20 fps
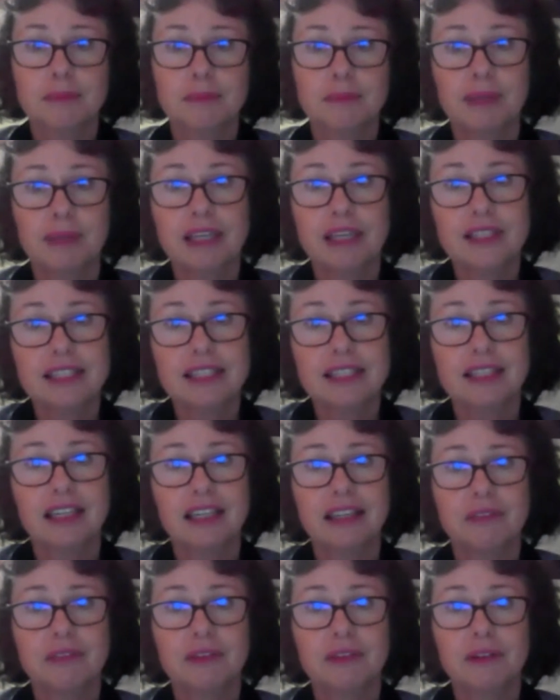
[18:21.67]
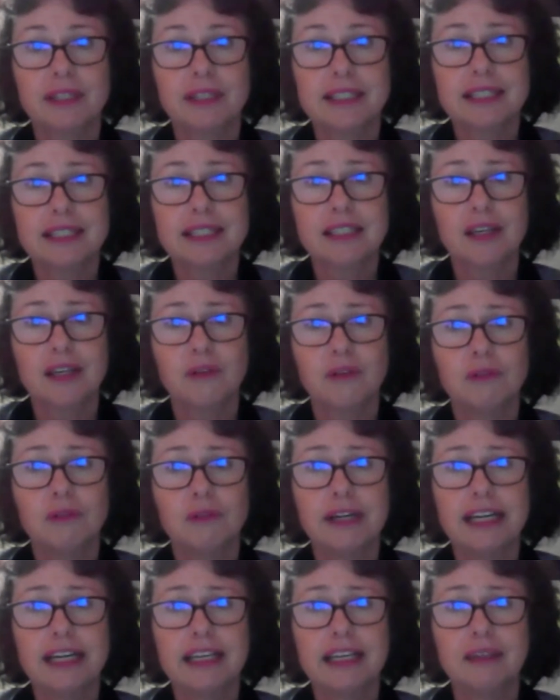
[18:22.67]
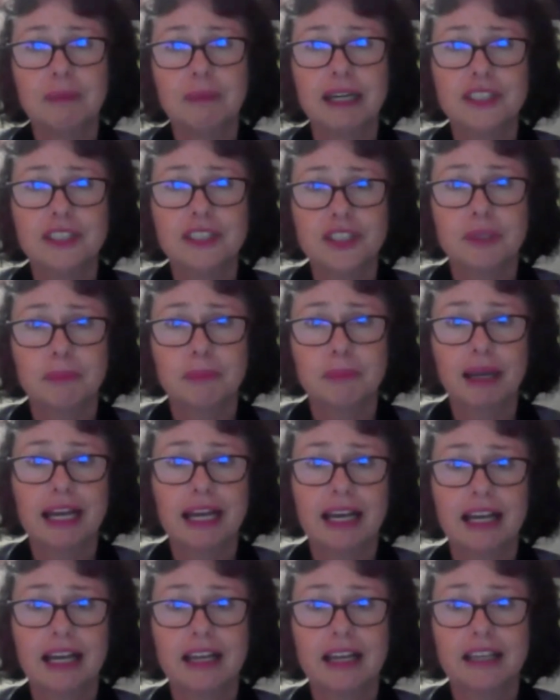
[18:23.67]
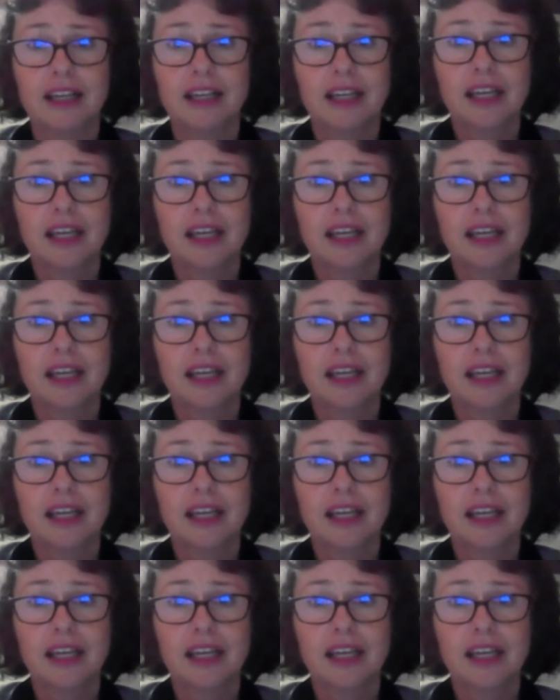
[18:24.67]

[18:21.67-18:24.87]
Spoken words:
because the liver is really much a part